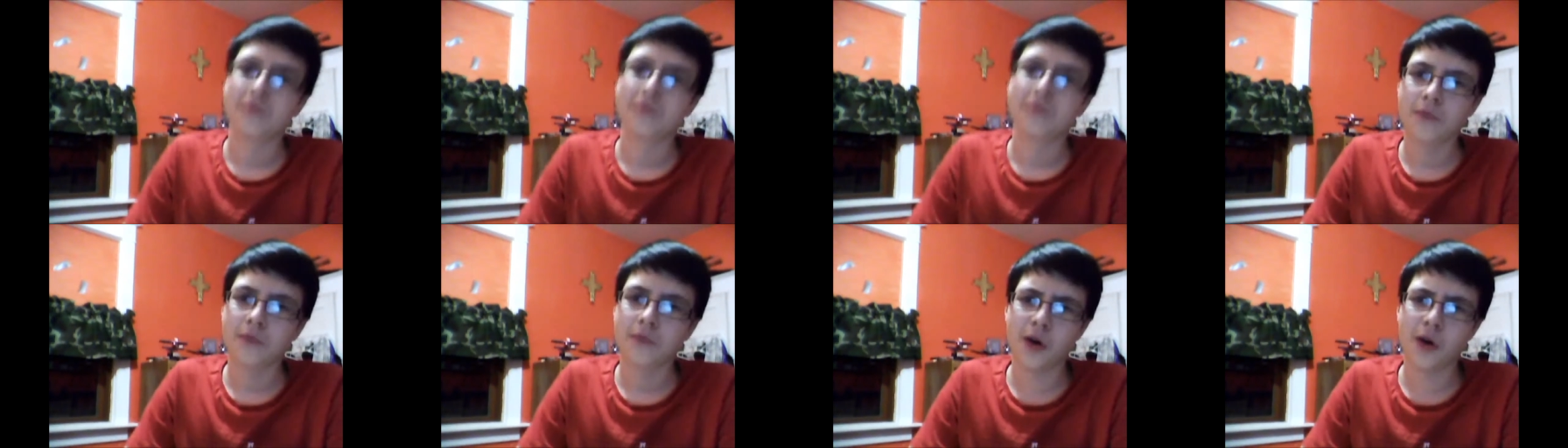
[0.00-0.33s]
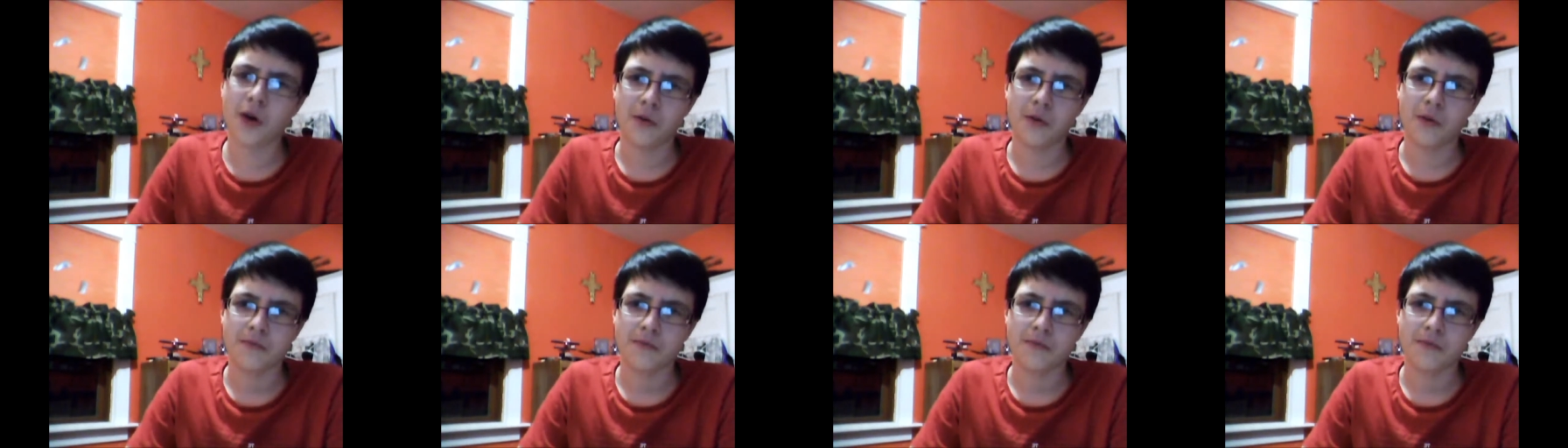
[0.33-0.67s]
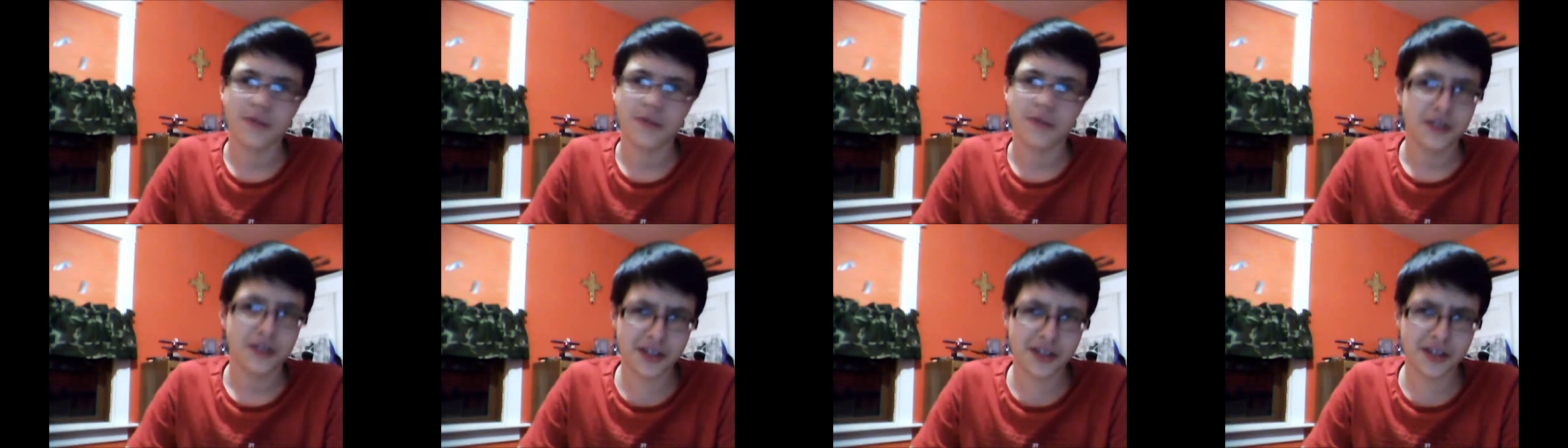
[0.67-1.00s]
Oh,
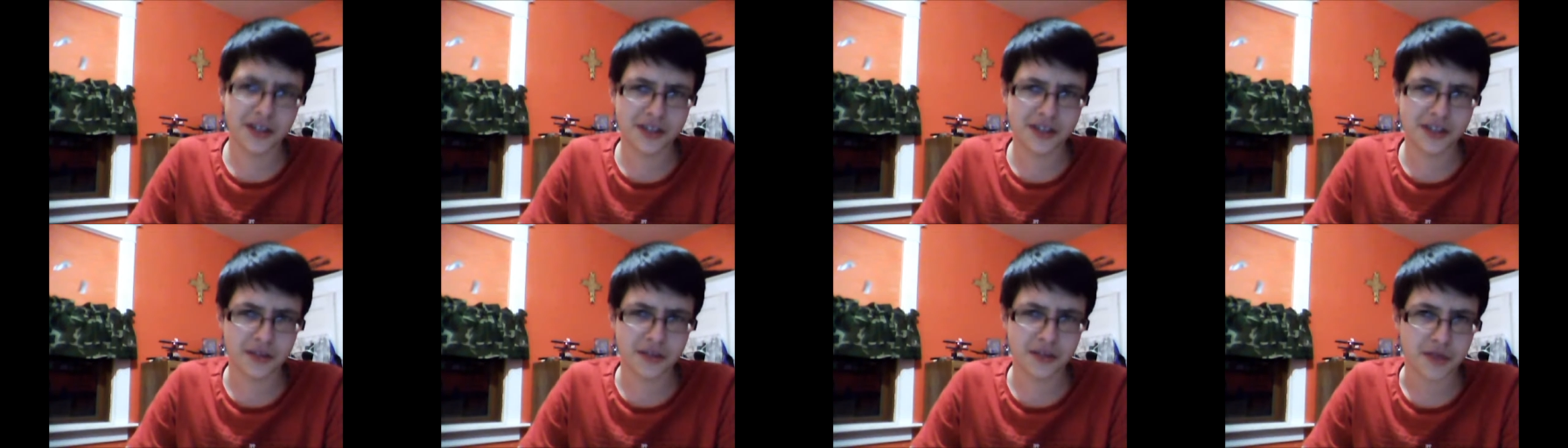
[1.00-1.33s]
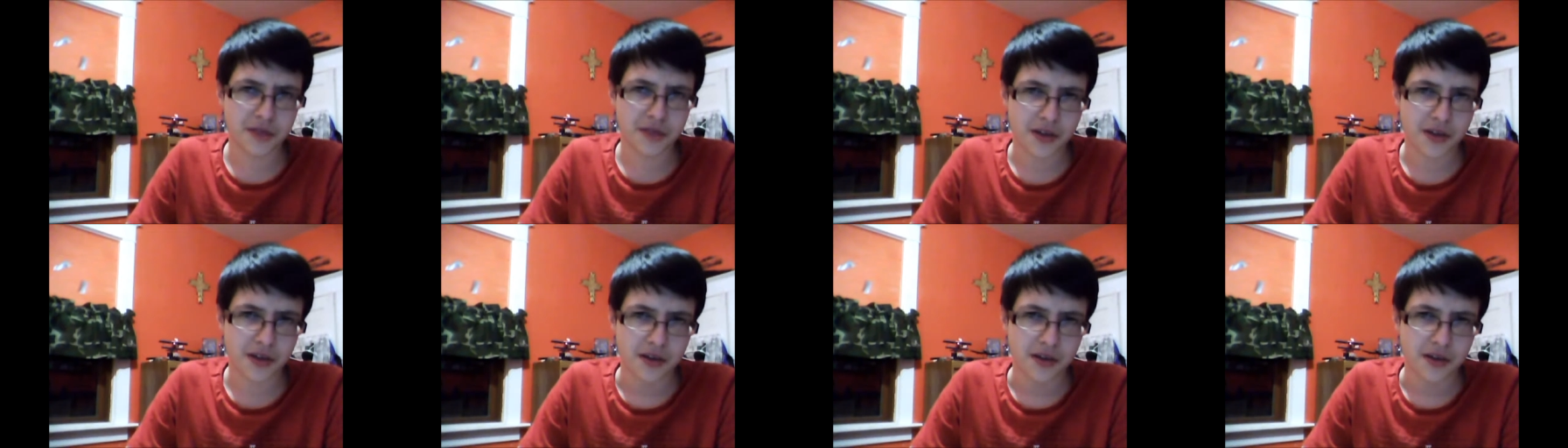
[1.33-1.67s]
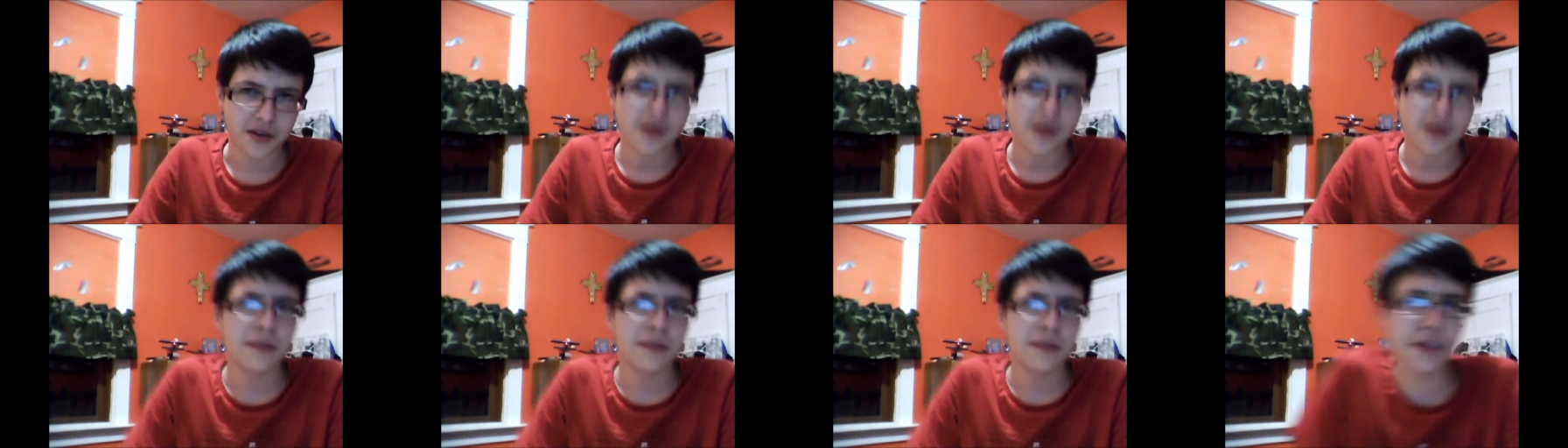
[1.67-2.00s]
didn't see you
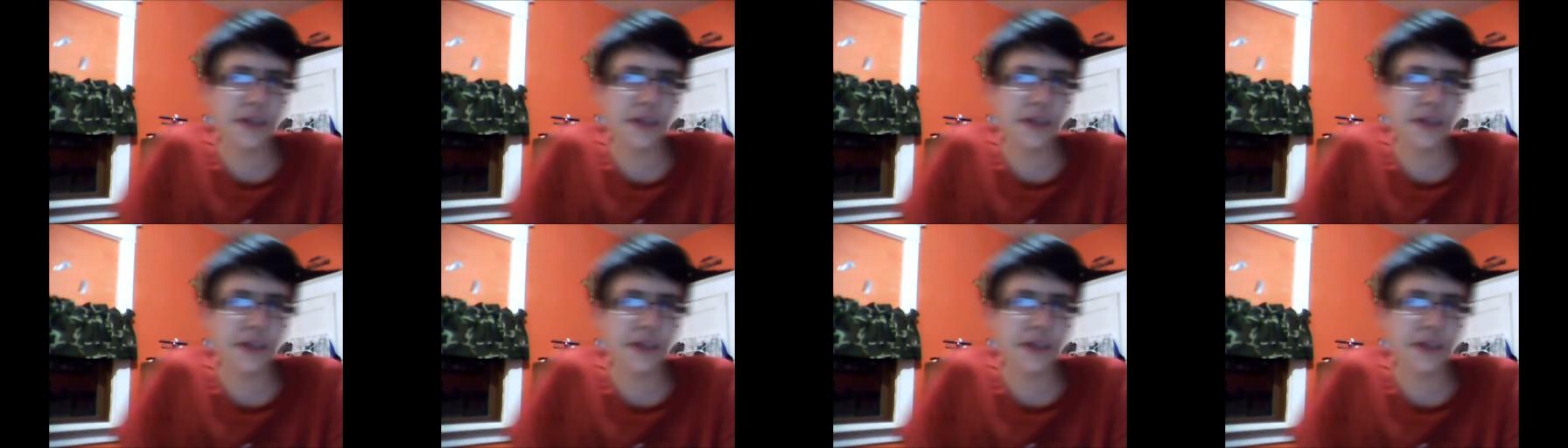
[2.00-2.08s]
But you're